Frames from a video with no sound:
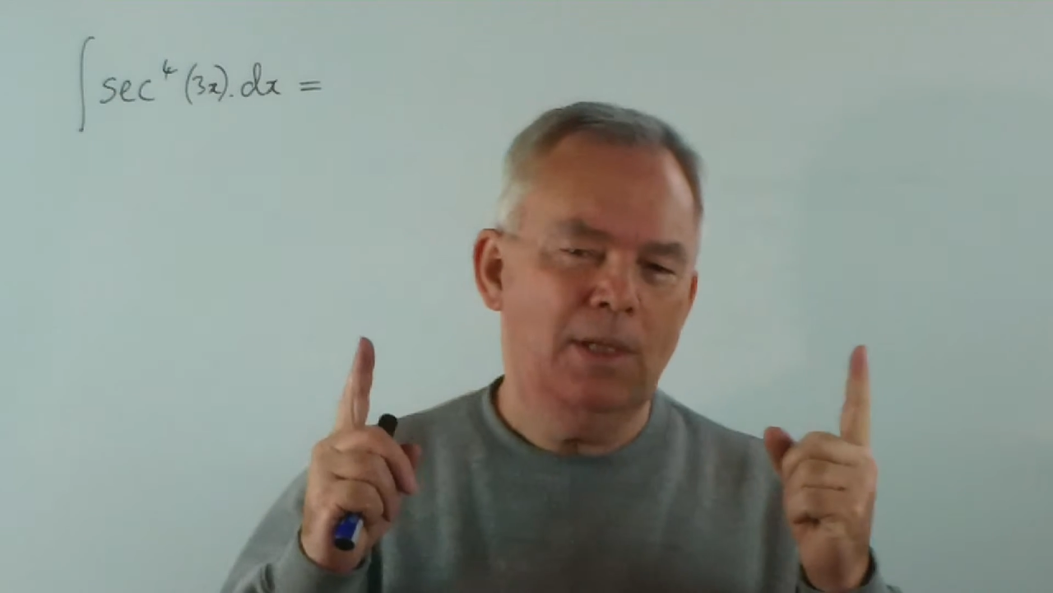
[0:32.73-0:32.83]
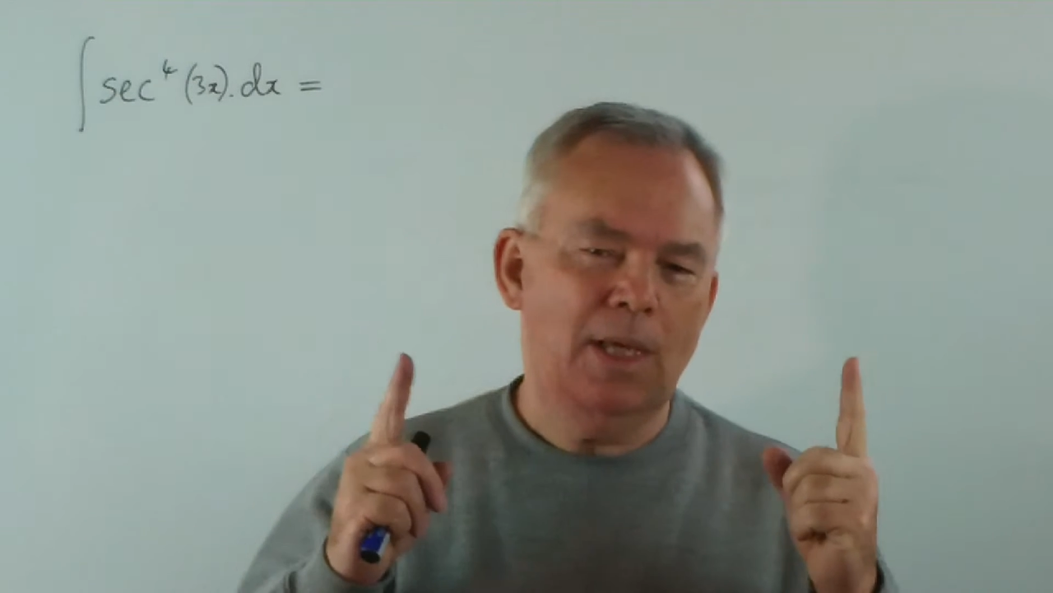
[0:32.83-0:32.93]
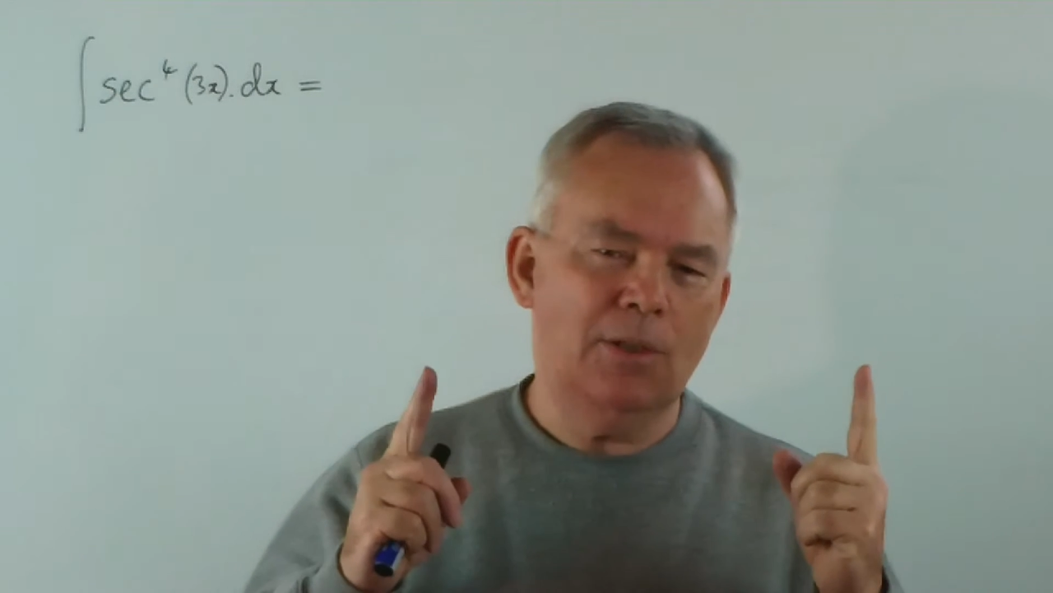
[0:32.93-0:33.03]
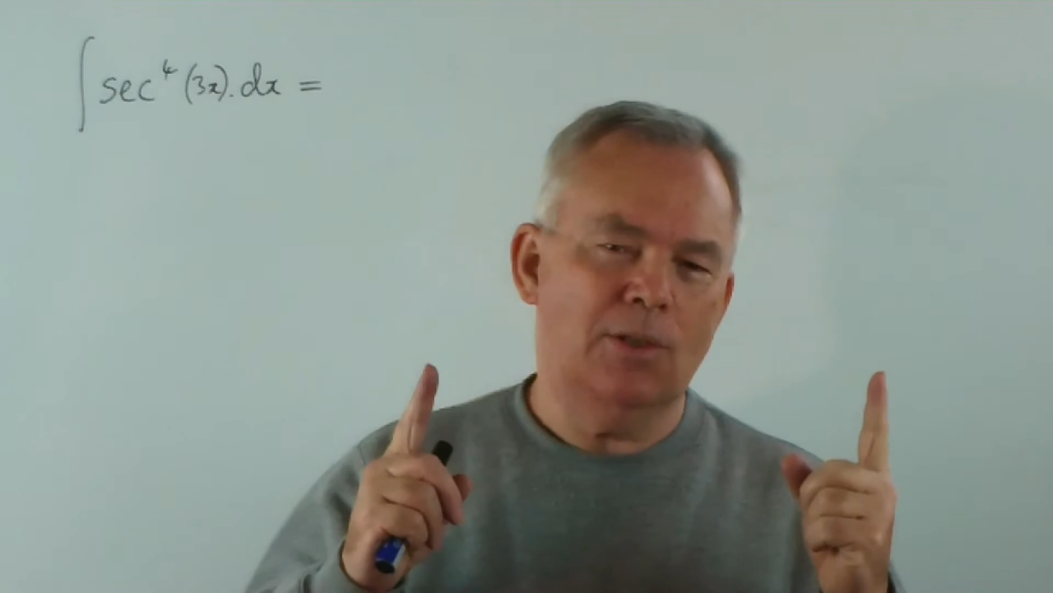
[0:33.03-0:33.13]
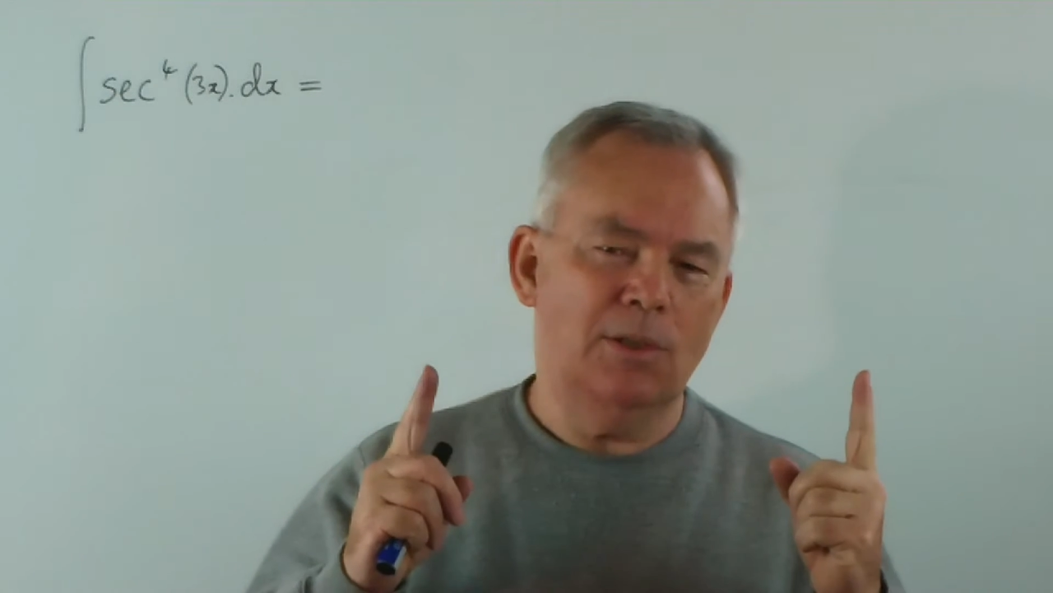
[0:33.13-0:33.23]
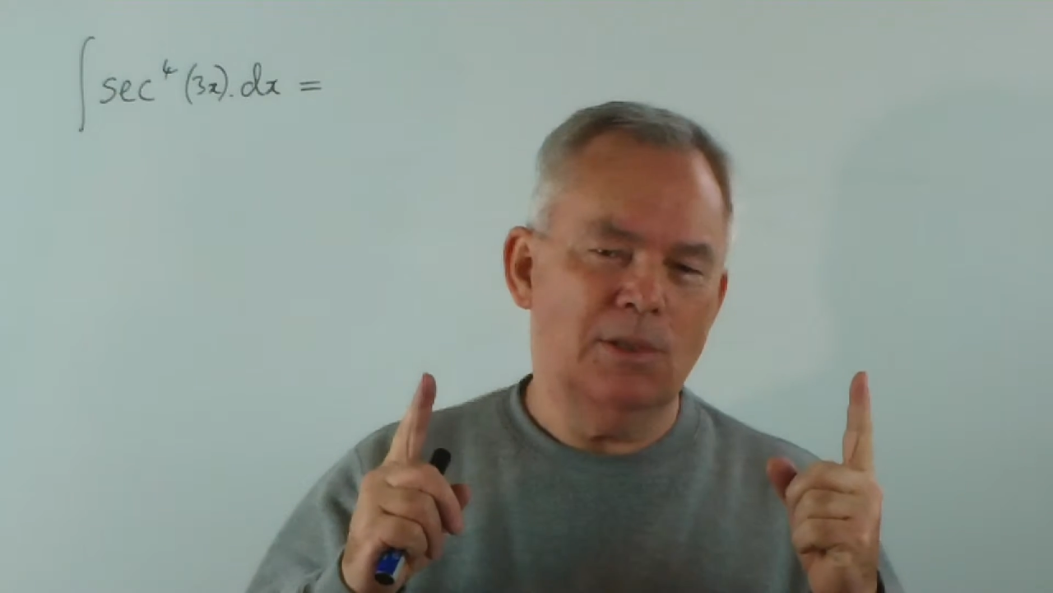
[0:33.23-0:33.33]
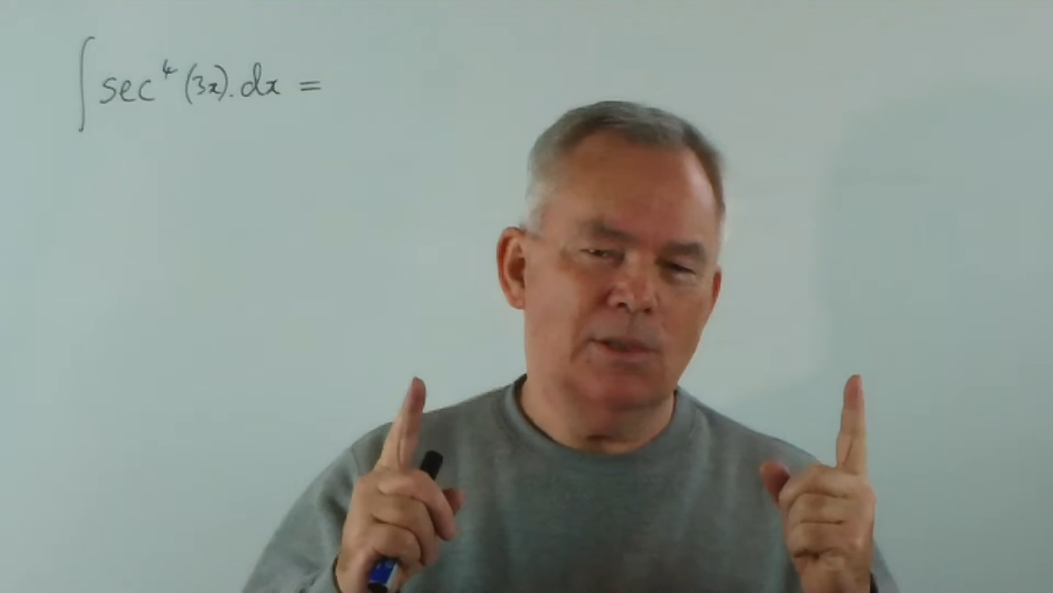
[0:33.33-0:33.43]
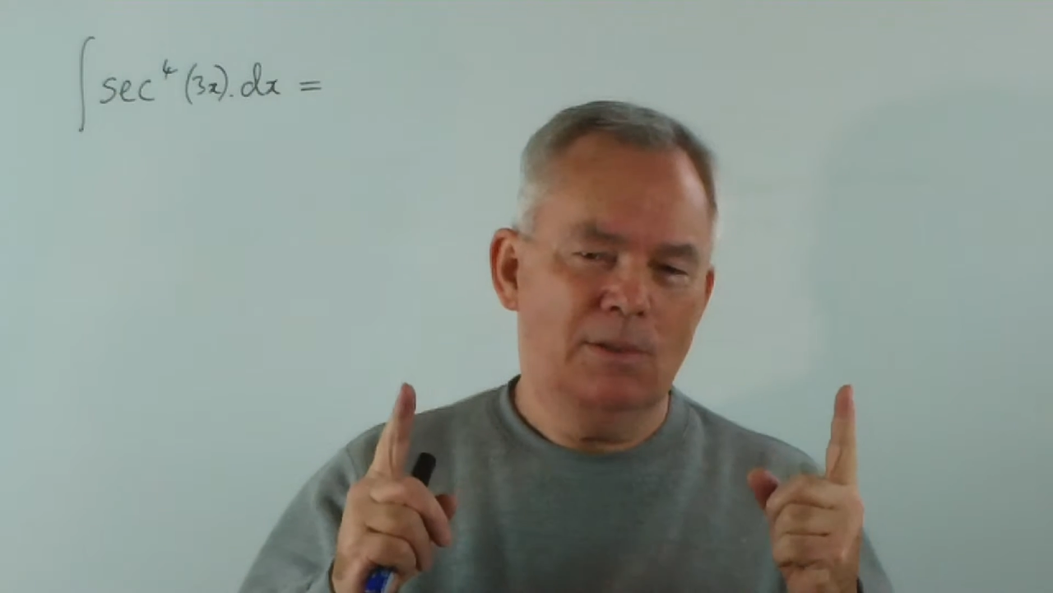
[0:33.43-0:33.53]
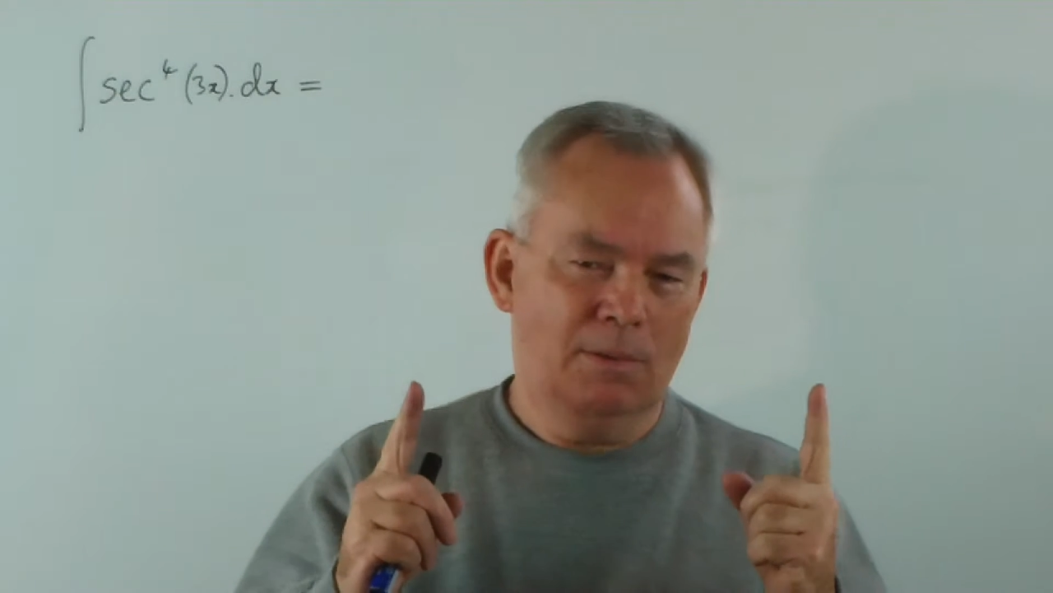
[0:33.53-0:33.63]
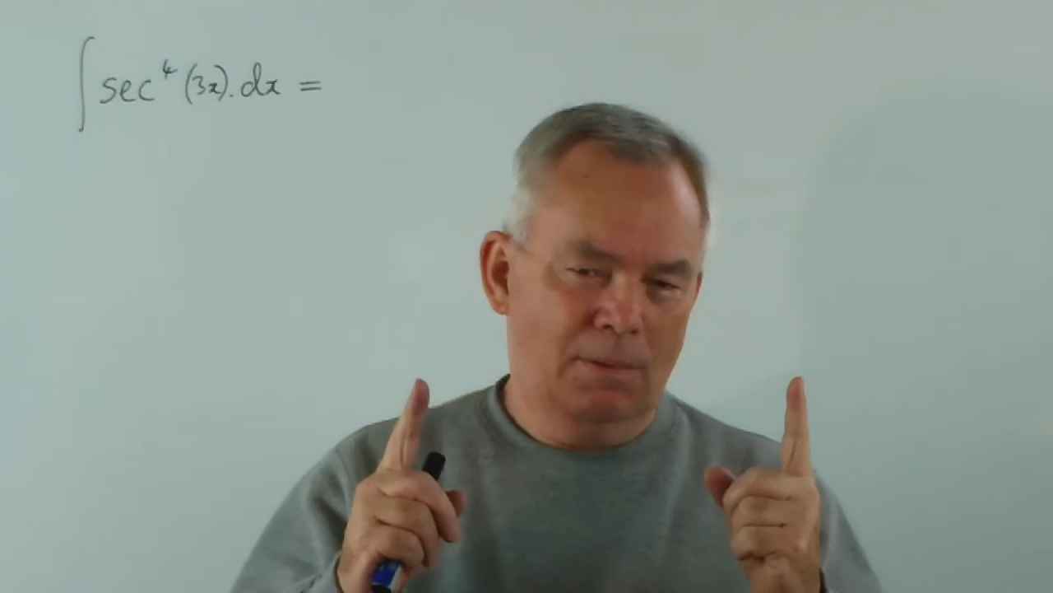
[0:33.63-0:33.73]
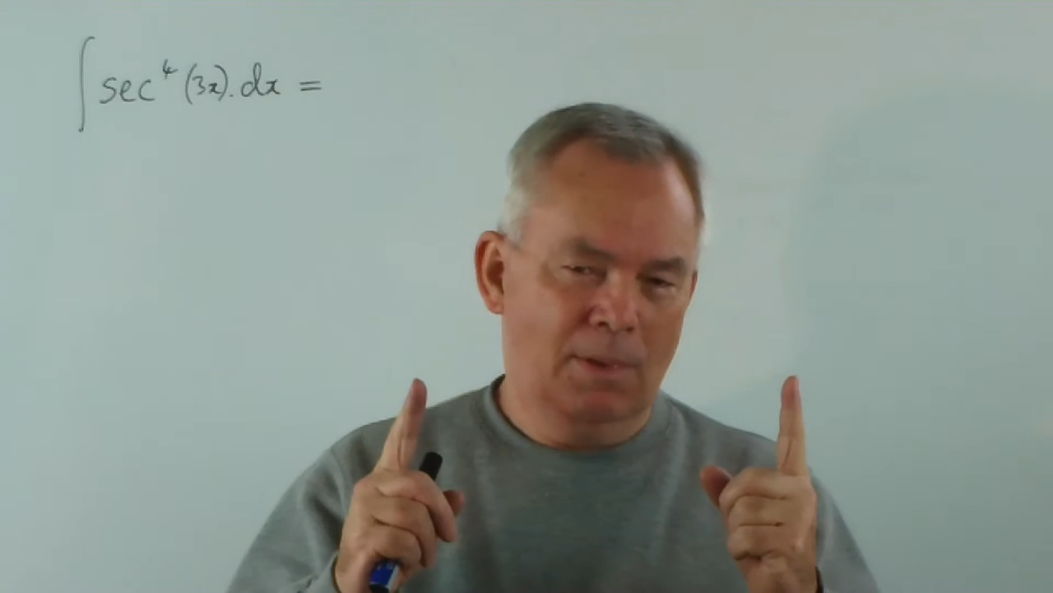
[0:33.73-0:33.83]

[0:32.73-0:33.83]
connections